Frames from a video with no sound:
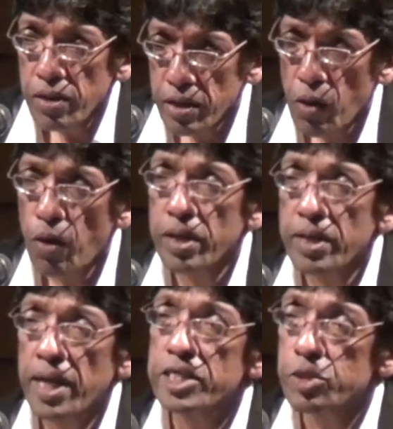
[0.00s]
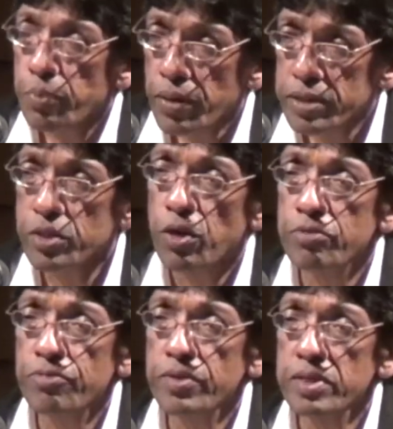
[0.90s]
organized press
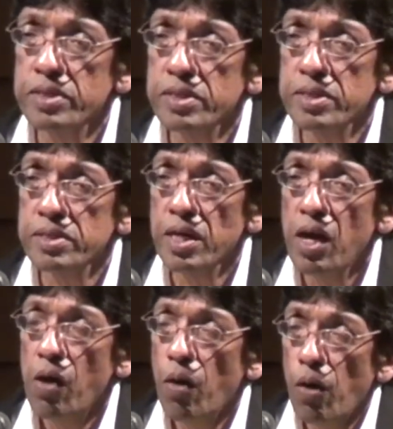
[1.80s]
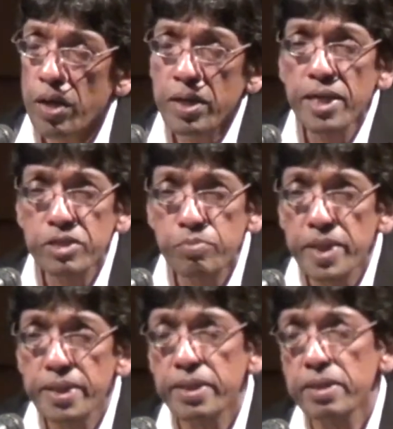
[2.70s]
conferences, organized
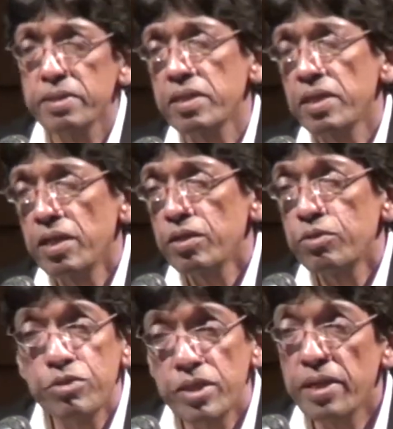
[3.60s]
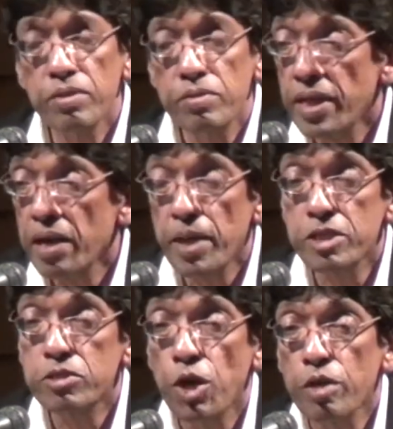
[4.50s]
meetings to say there
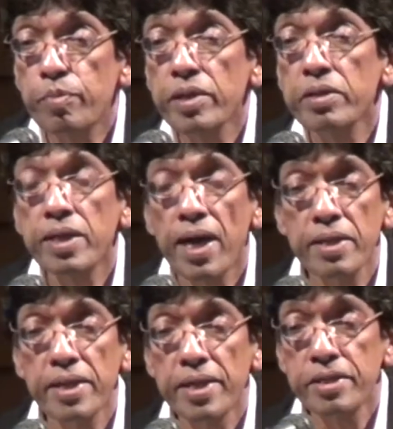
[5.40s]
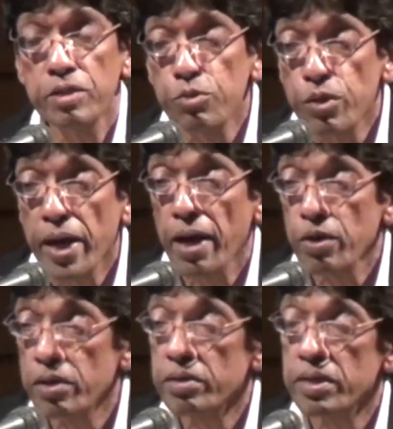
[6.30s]
must not be retaliation. You
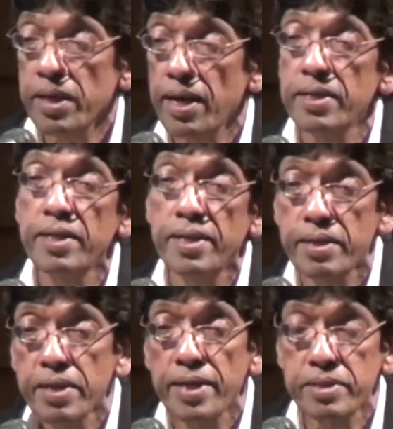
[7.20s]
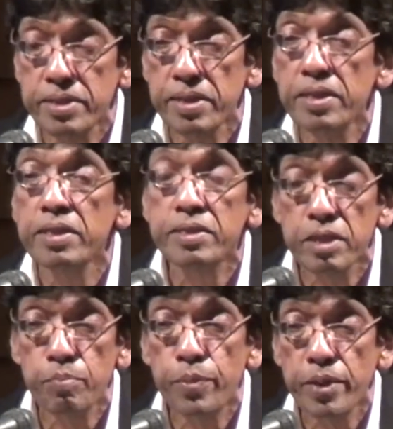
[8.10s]
cannot retaliate against
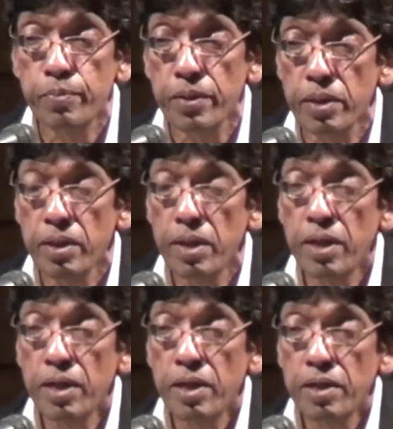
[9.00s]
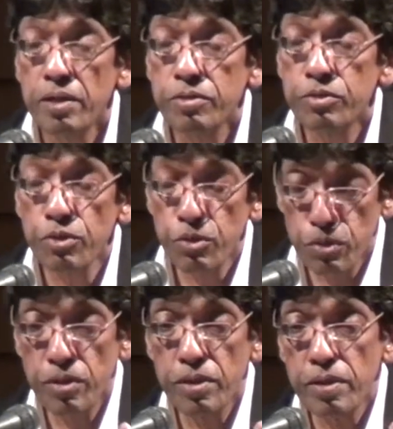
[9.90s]
innocent people. So
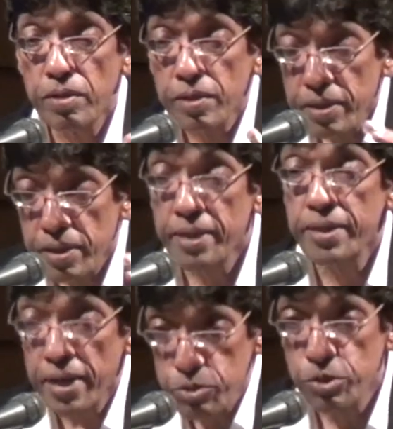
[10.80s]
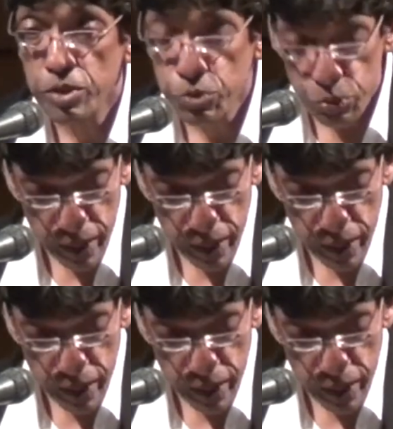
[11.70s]
those are two